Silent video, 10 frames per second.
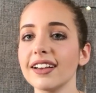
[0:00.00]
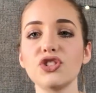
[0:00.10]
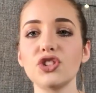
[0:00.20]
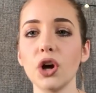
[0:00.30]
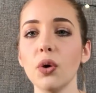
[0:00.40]
It
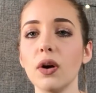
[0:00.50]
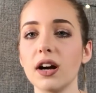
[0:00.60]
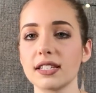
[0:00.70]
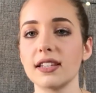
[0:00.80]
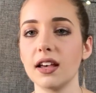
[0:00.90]
is
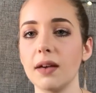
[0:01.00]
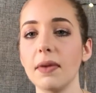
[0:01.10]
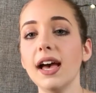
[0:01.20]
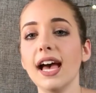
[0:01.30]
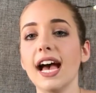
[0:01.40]
so
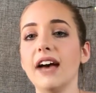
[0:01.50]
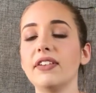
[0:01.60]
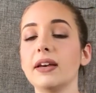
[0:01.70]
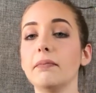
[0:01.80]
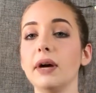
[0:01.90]
awesome
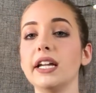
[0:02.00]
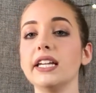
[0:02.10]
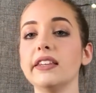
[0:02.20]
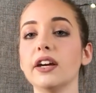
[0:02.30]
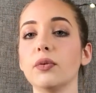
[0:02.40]
having a
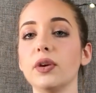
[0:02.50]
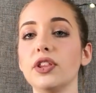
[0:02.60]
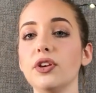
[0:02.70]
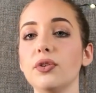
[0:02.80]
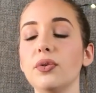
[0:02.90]
buddy there
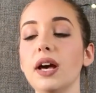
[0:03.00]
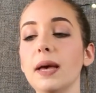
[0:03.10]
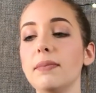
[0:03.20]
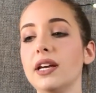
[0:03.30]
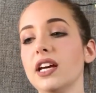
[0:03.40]
with you